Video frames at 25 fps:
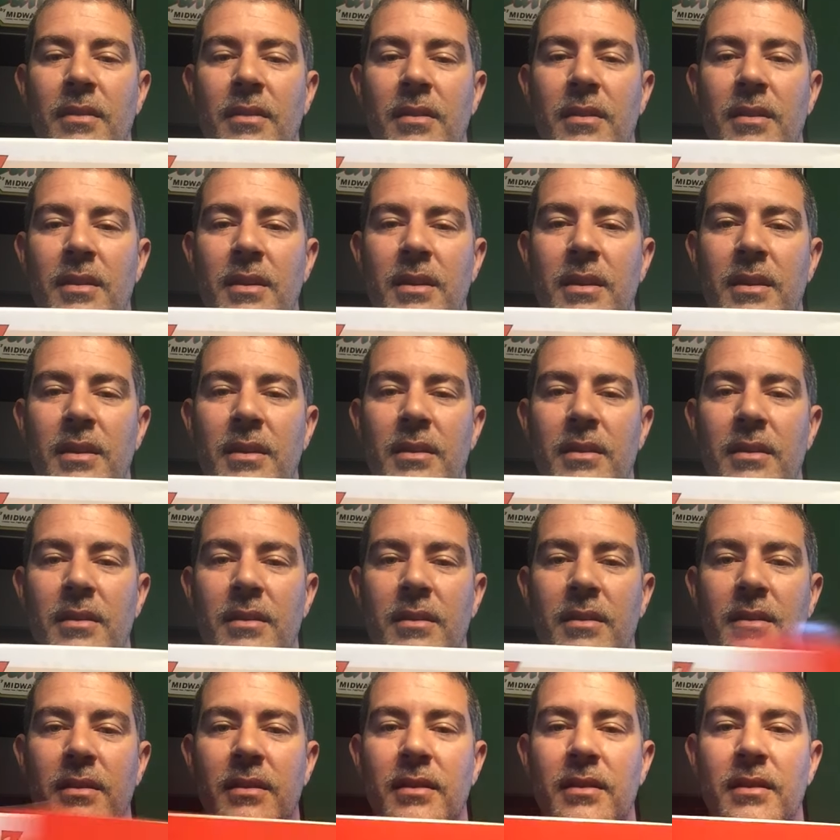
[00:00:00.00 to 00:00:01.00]
The
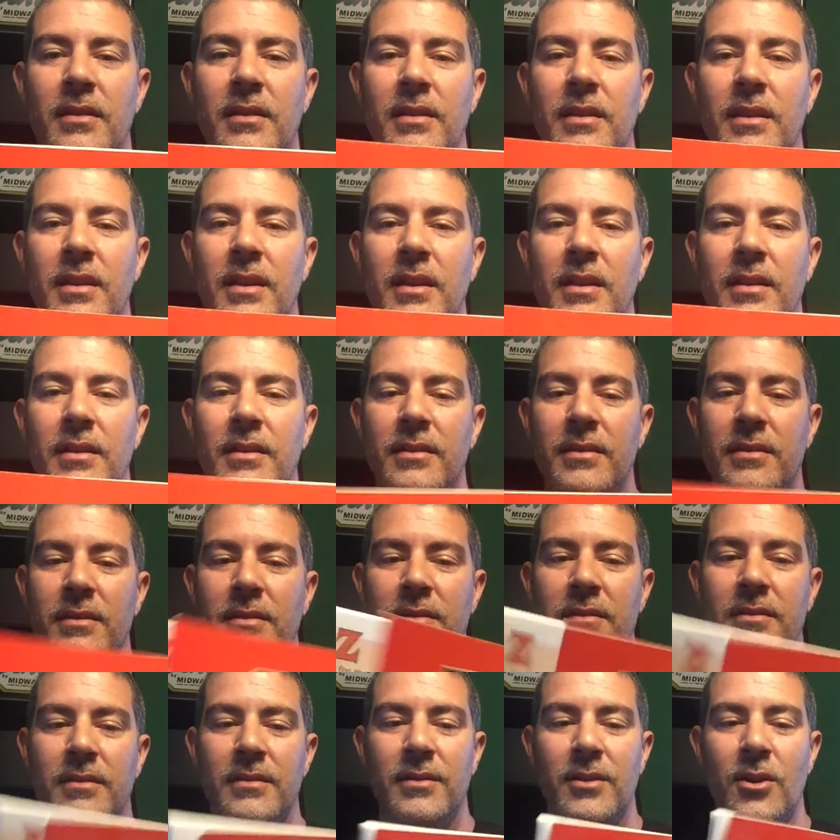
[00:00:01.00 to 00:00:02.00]
end.
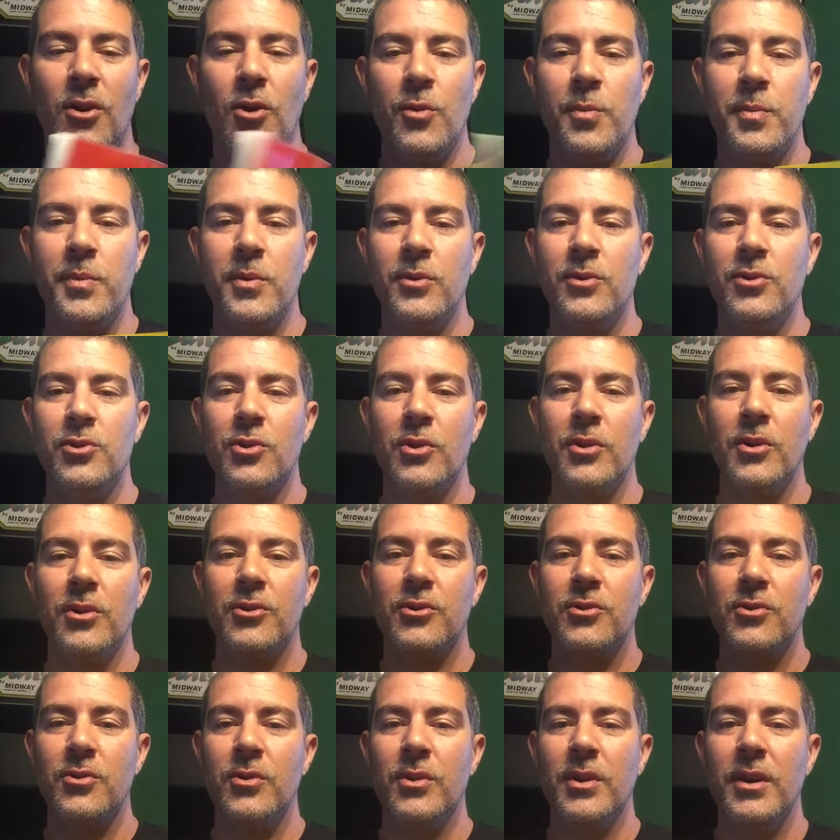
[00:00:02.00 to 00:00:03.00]
Hope you enjoyed our
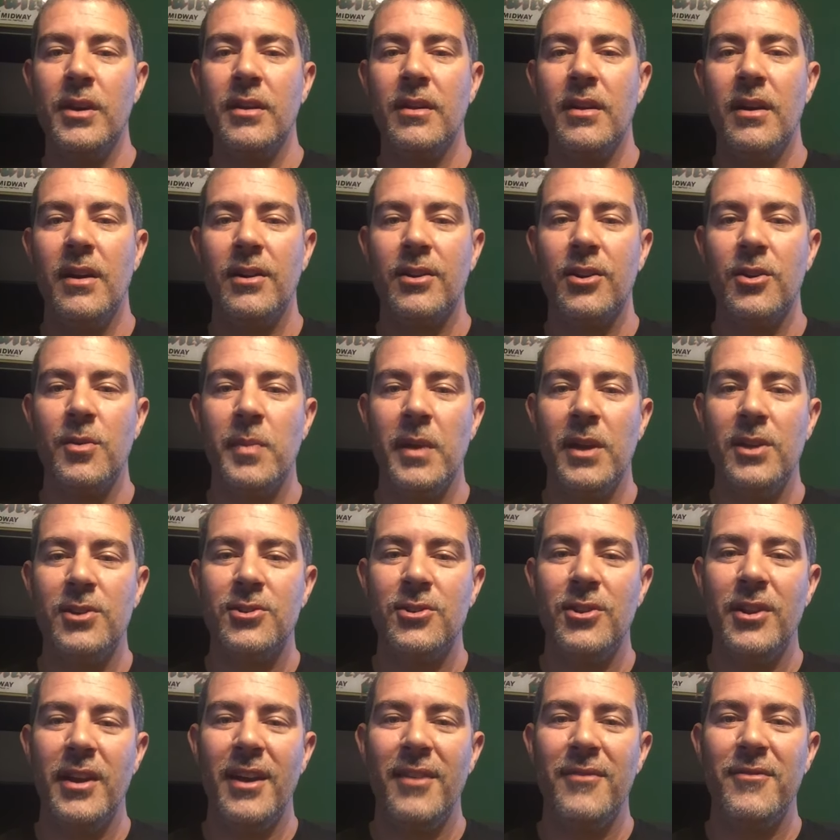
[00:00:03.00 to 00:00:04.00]
story,
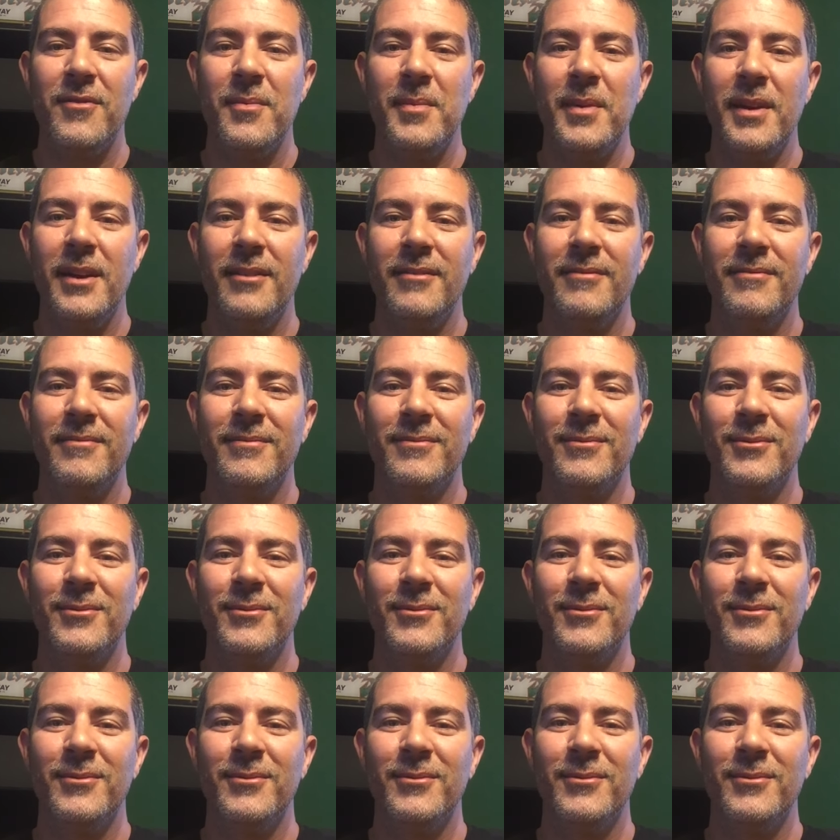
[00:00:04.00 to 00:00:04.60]
Occupational Alphabet.